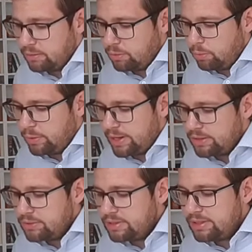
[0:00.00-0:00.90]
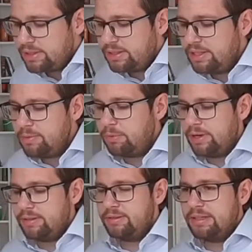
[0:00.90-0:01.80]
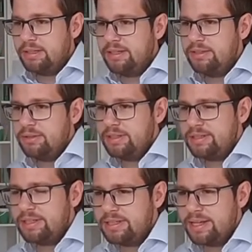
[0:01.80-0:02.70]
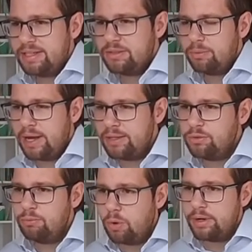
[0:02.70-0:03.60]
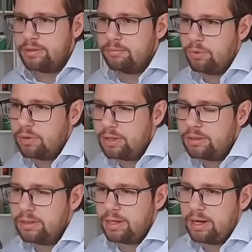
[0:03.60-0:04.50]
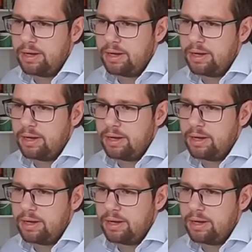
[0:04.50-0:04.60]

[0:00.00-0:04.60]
Where do you see the key points that leads to this success? Why do more and more